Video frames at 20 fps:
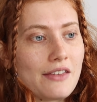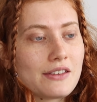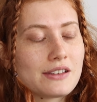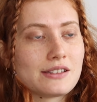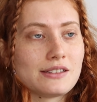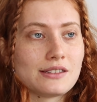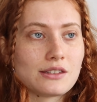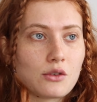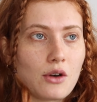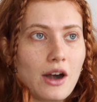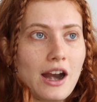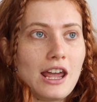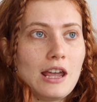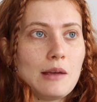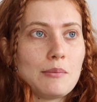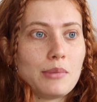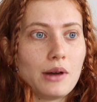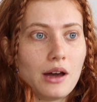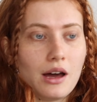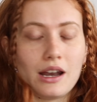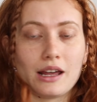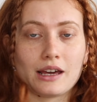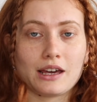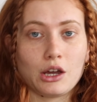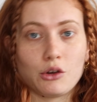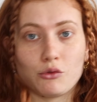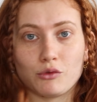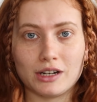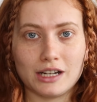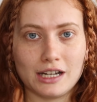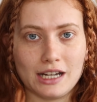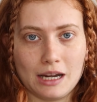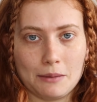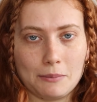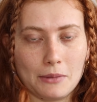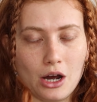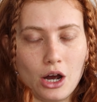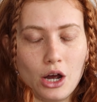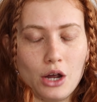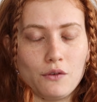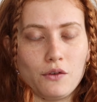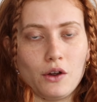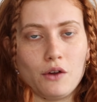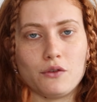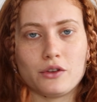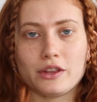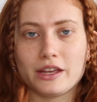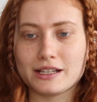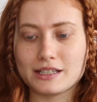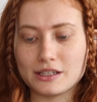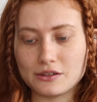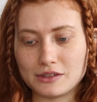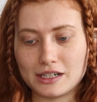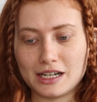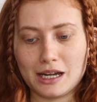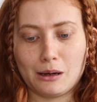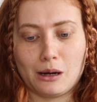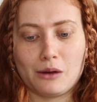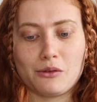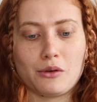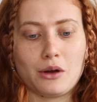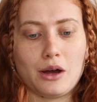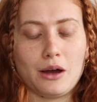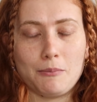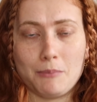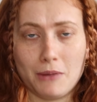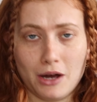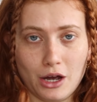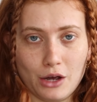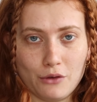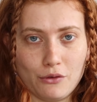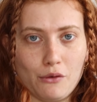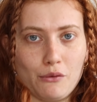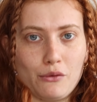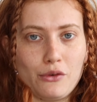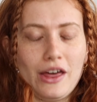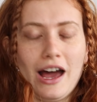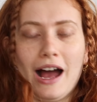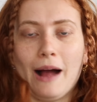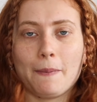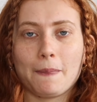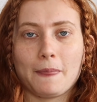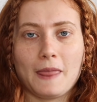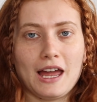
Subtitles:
this is great, but like I really need my iPhone for this, I really need my iPhone for that.